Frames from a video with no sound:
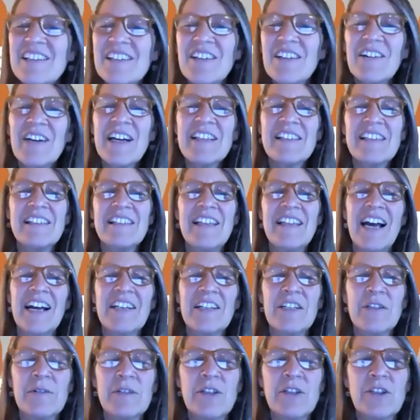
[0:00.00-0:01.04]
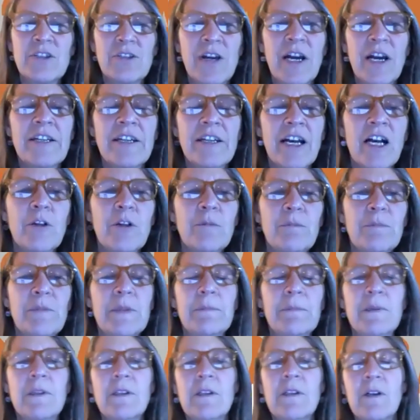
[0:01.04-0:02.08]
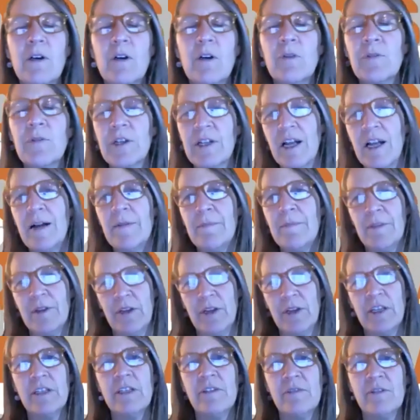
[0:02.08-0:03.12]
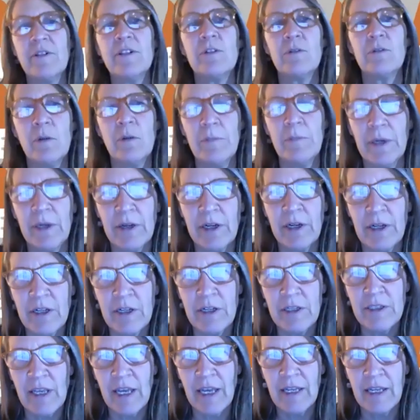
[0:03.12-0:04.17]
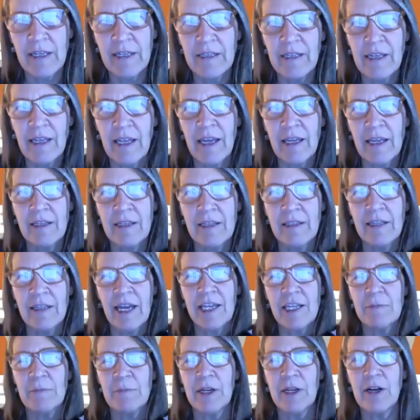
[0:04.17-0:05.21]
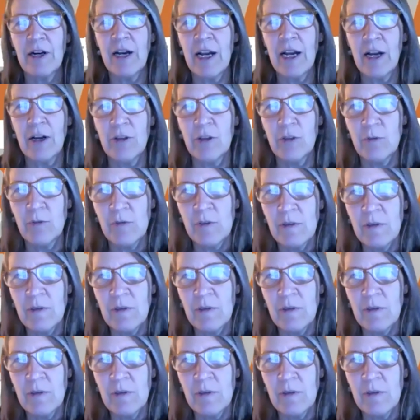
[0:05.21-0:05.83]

as a doctor, when you're trying to help people overcome their individual barriers, and I admire how you